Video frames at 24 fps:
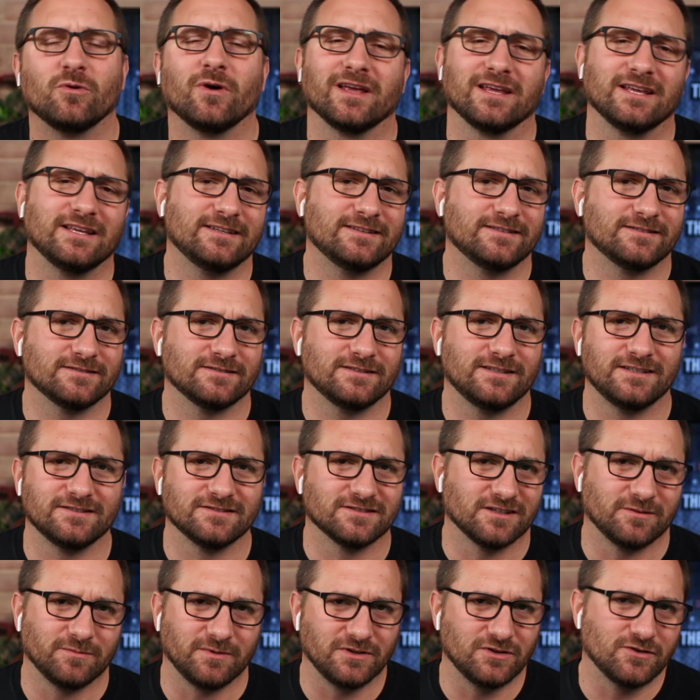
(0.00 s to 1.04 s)
the way, he's he's
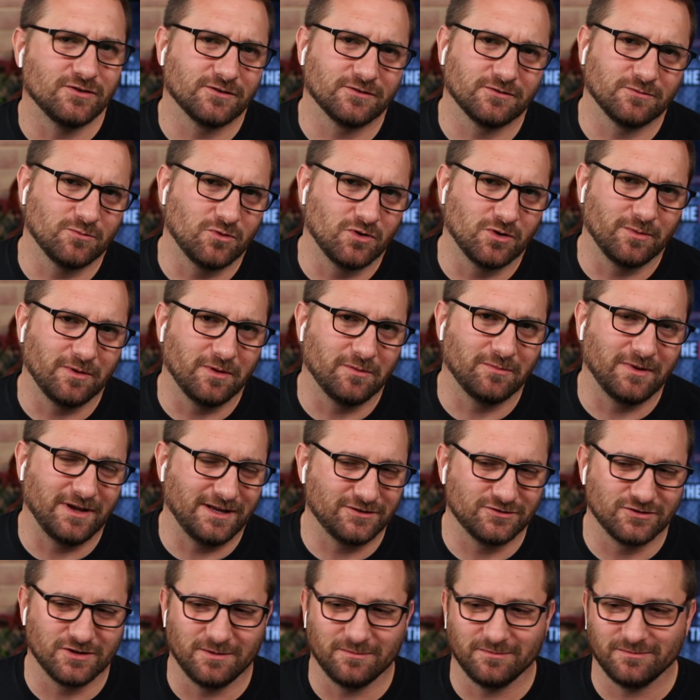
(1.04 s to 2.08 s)
gonna be nuked from orbit by
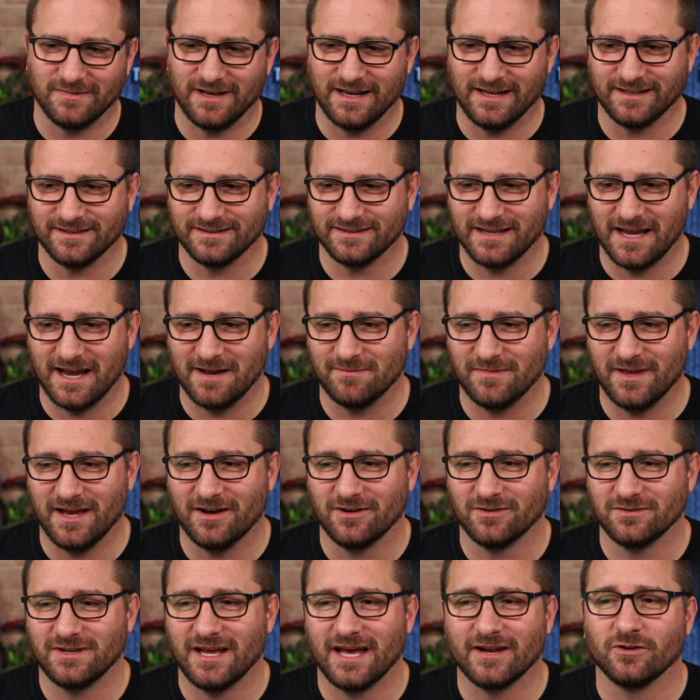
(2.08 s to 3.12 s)
Trump any time
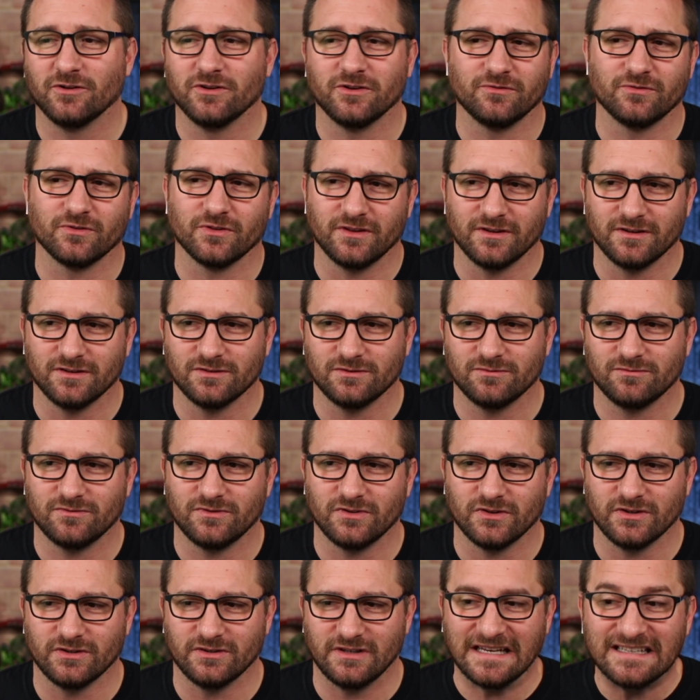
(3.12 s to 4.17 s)
now. Not only for the,
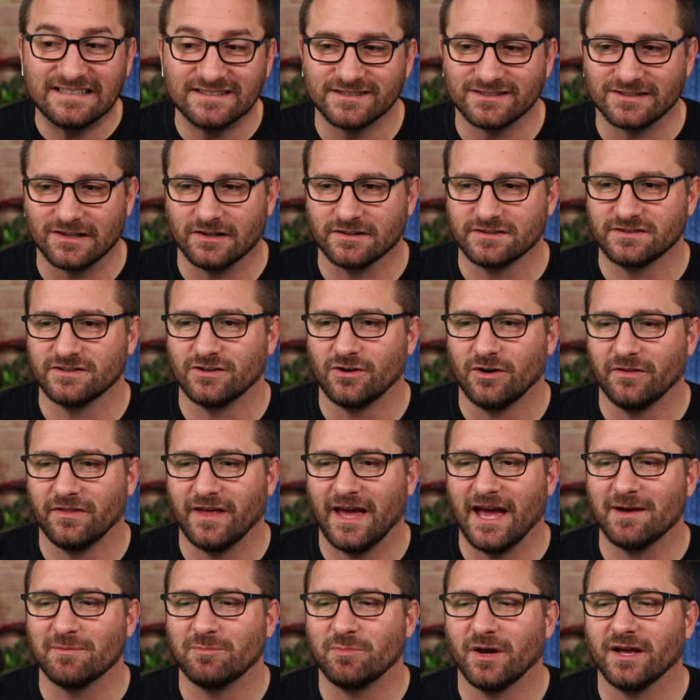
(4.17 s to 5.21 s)
the insults and all
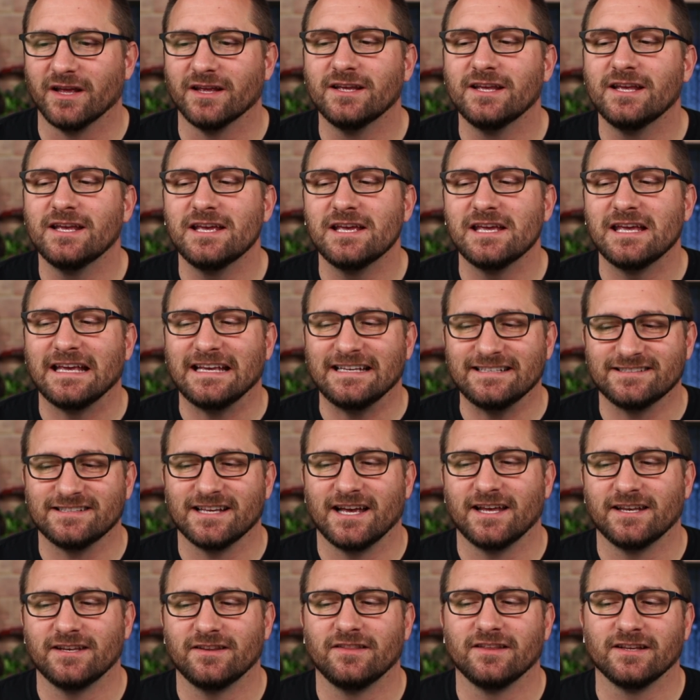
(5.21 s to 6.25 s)
that, but he
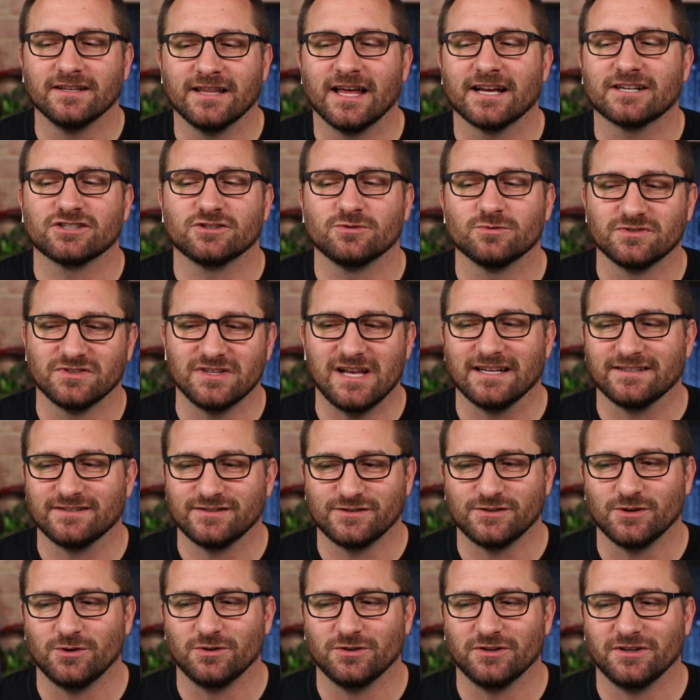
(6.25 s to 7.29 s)
said the election was not
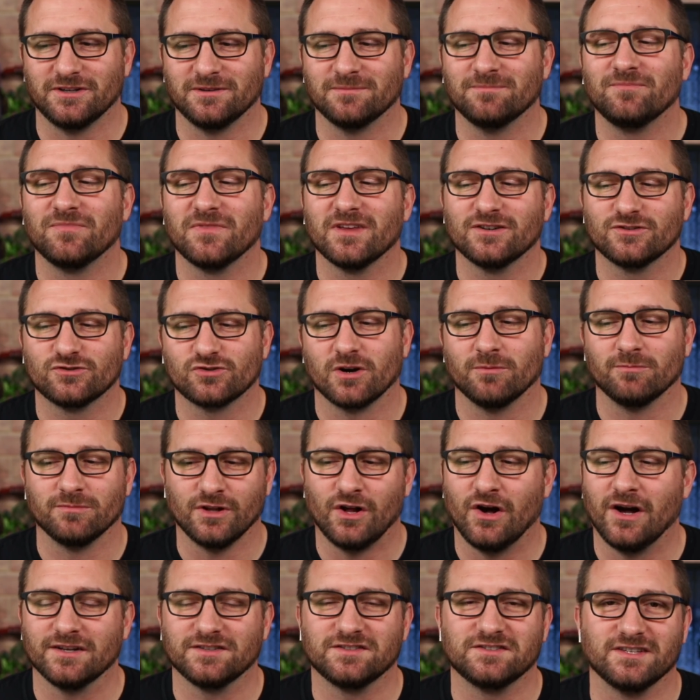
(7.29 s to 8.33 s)
stolen. Trump
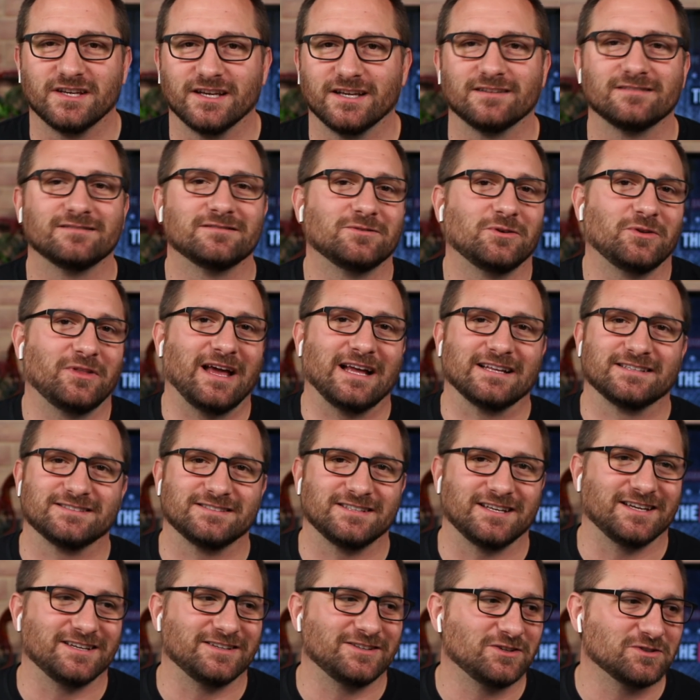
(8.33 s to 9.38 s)
lost it. Well, that's
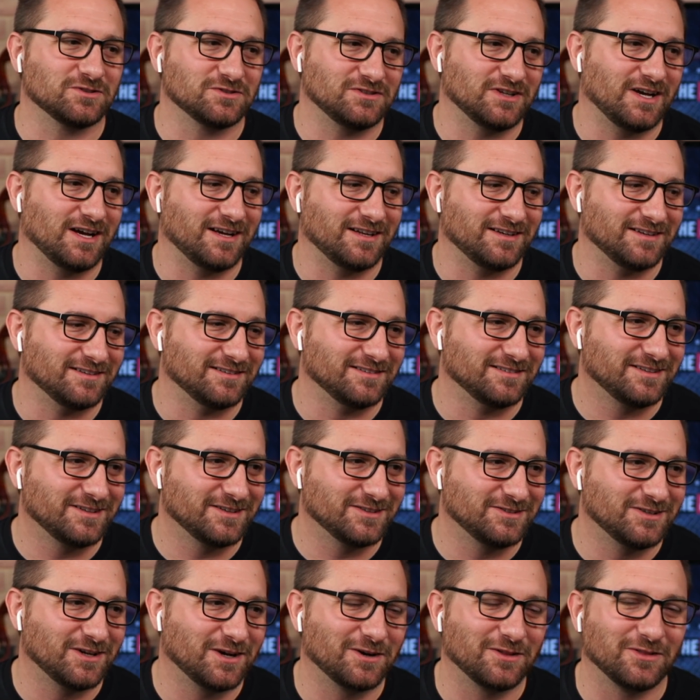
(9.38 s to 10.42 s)
it. You're Ooh. done.
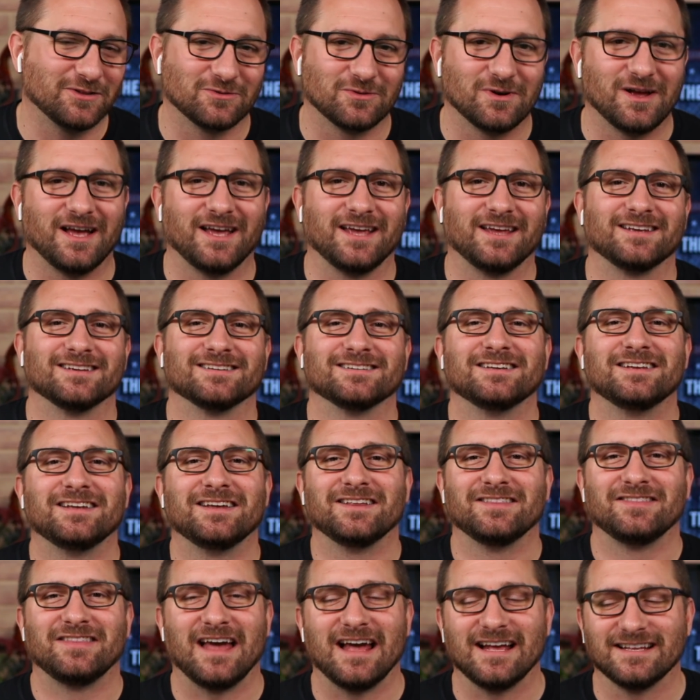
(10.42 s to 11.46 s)
You're done on the right.
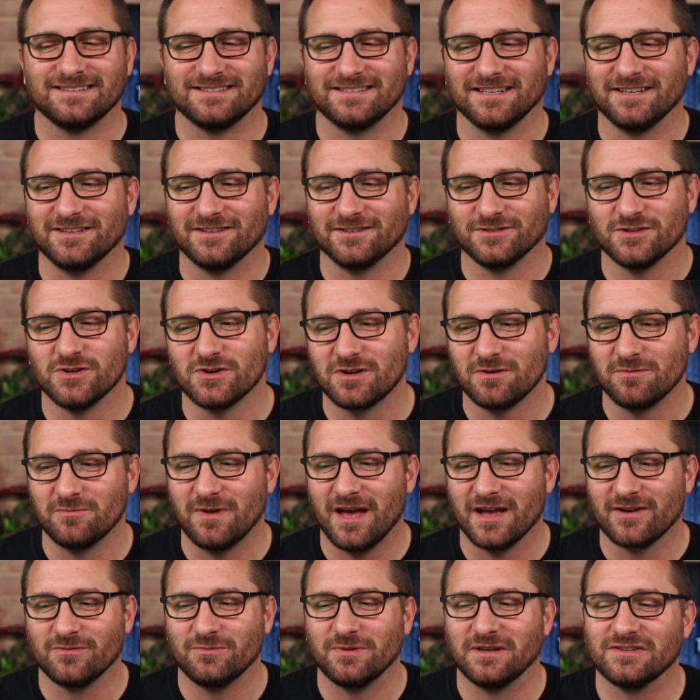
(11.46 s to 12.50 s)
That's it. There's no coming
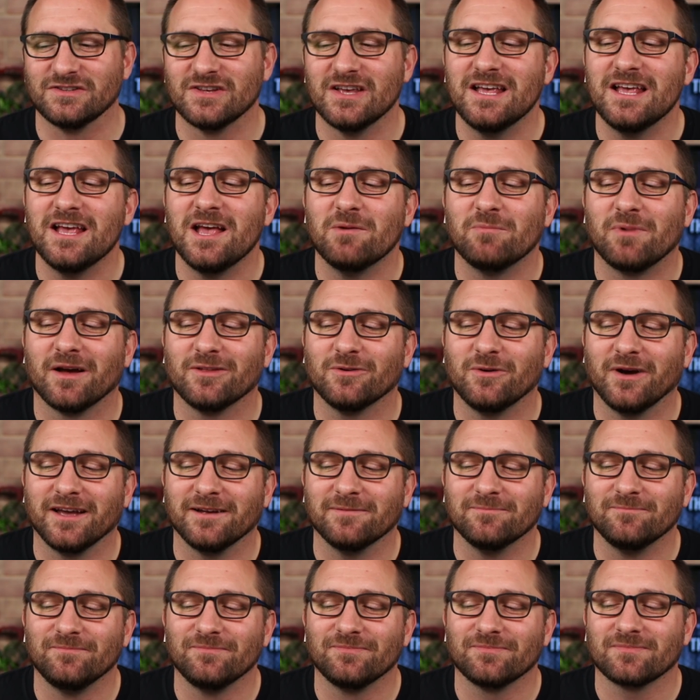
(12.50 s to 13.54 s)
back from this. By the
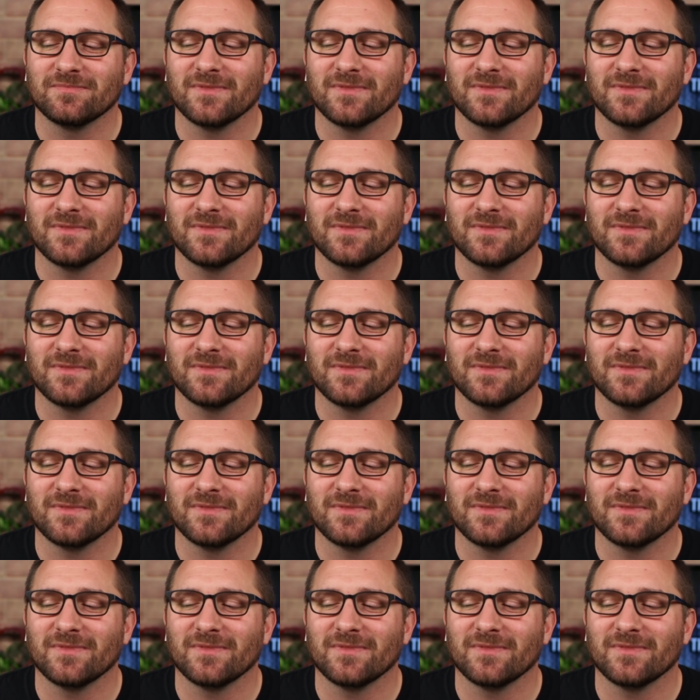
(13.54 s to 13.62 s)
way,